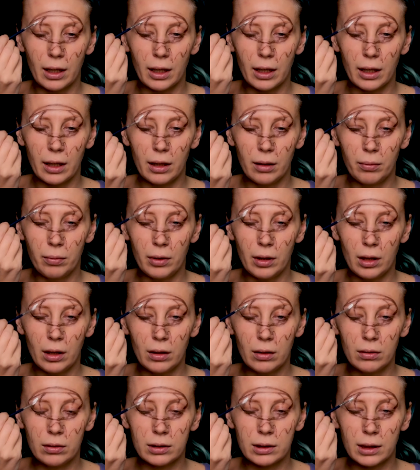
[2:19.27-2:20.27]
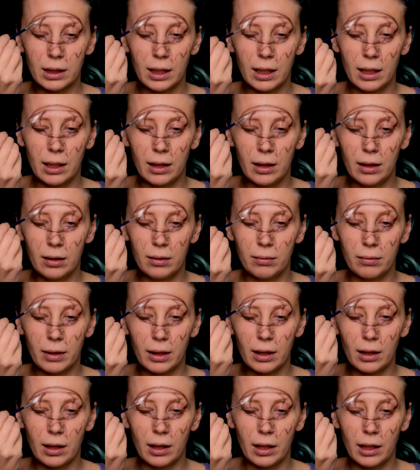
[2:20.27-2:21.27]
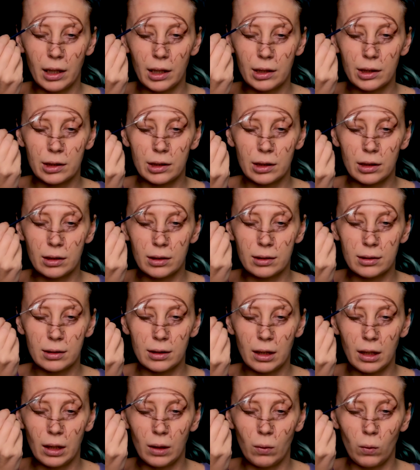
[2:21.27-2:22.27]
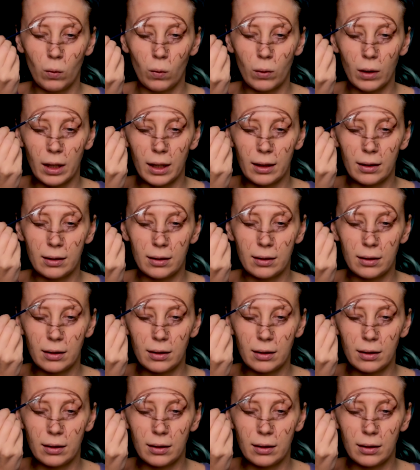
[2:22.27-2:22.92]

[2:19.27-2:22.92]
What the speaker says: eyebrows and my lashes in white